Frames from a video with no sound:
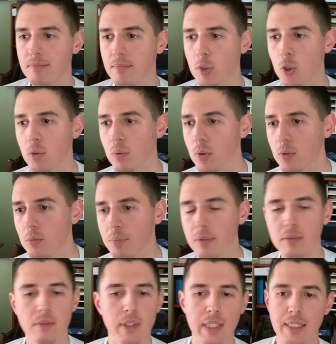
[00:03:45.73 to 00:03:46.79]
group
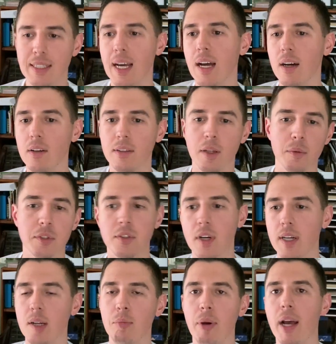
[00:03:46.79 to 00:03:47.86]
in town that was
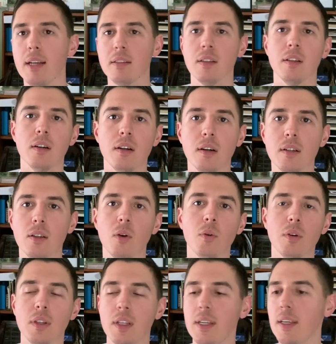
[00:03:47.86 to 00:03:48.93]
trying to pass a law
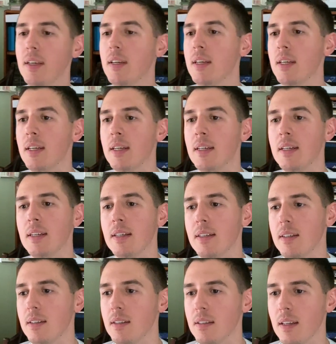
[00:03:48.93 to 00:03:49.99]
locally
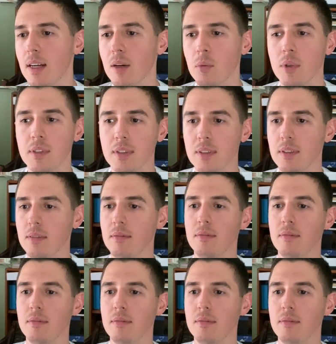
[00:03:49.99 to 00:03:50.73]
that I wasn't